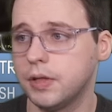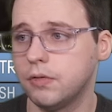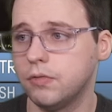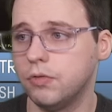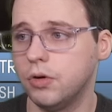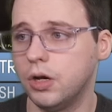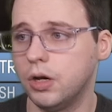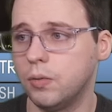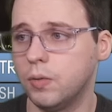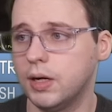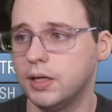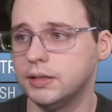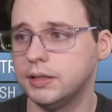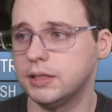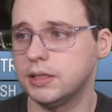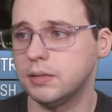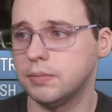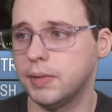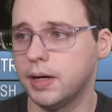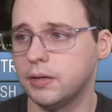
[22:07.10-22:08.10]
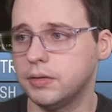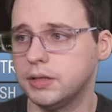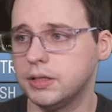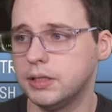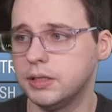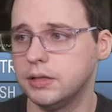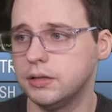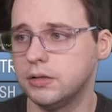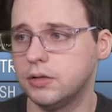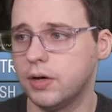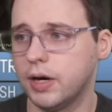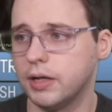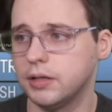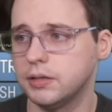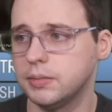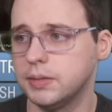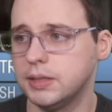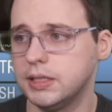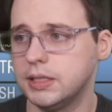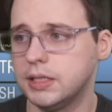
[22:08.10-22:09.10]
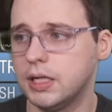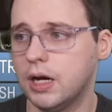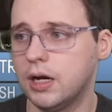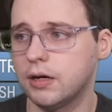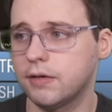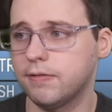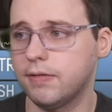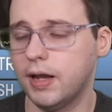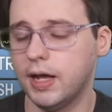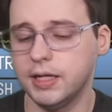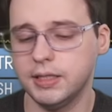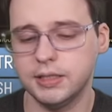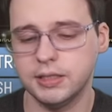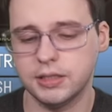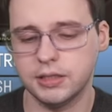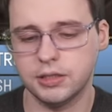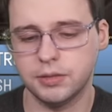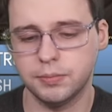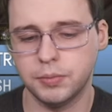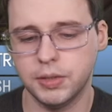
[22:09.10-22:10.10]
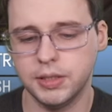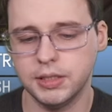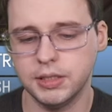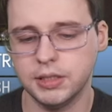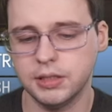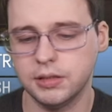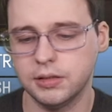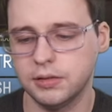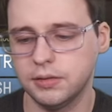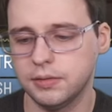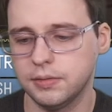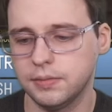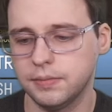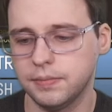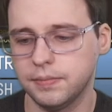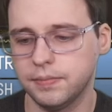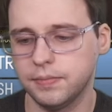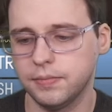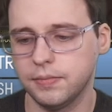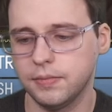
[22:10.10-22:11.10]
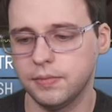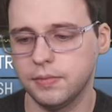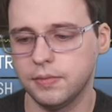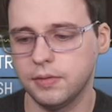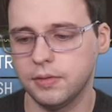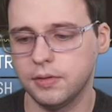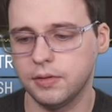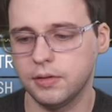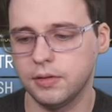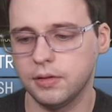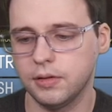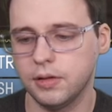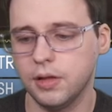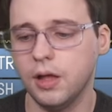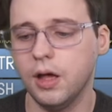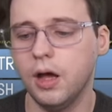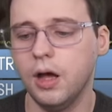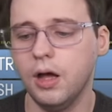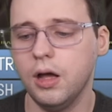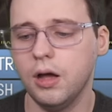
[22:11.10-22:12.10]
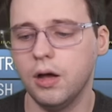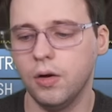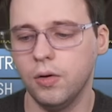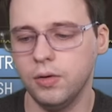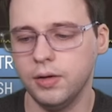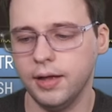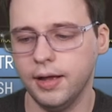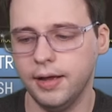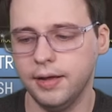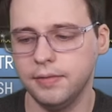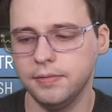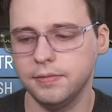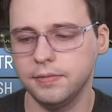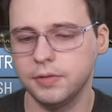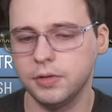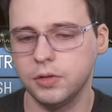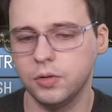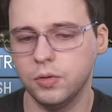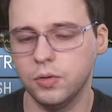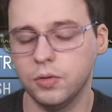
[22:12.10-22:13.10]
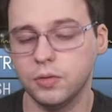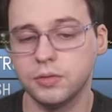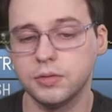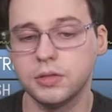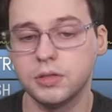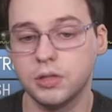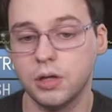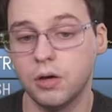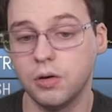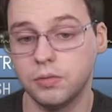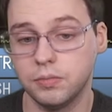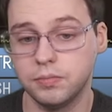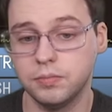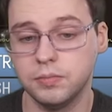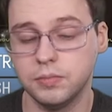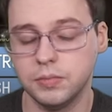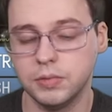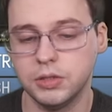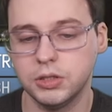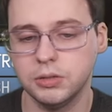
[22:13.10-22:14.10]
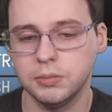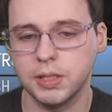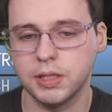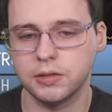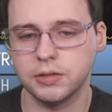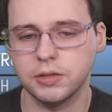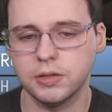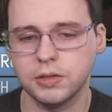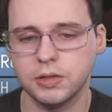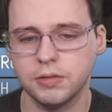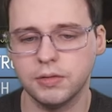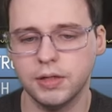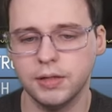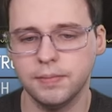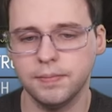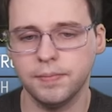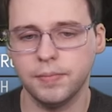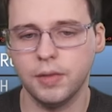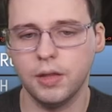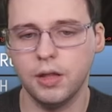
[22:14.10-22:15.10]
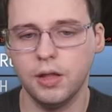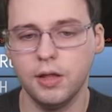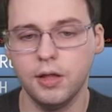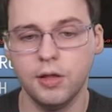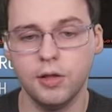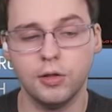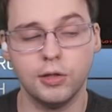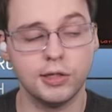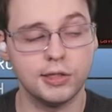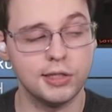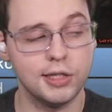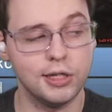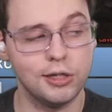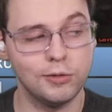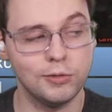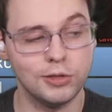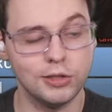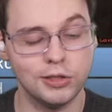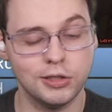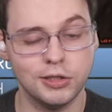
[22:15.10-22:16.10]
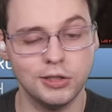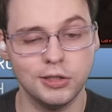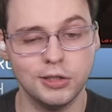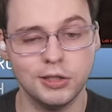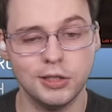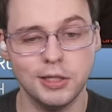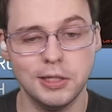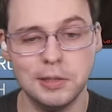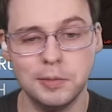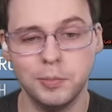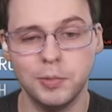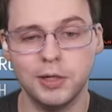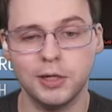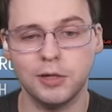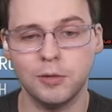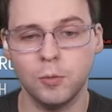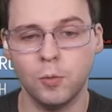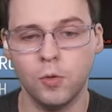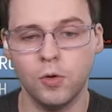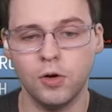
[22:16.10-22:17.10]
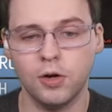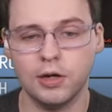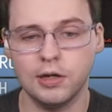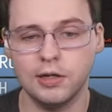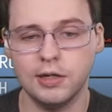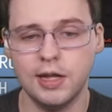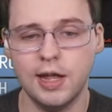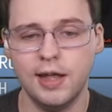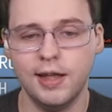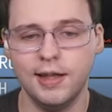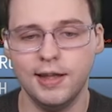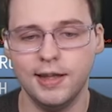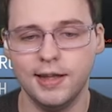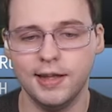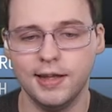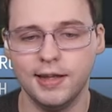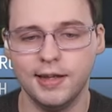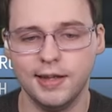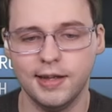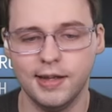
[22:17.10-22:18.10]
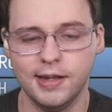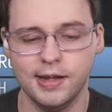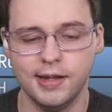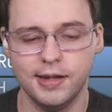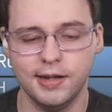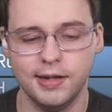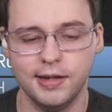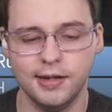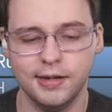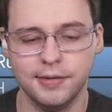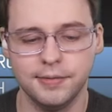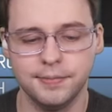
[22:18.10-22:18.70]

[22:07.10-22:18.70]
Running Wild is the mounted ground speed. Dark Flight is a sprint. Ah, okay. Cool. So, I should be able to use it, right? Looks like it was a good thing picking Worgen. Hey.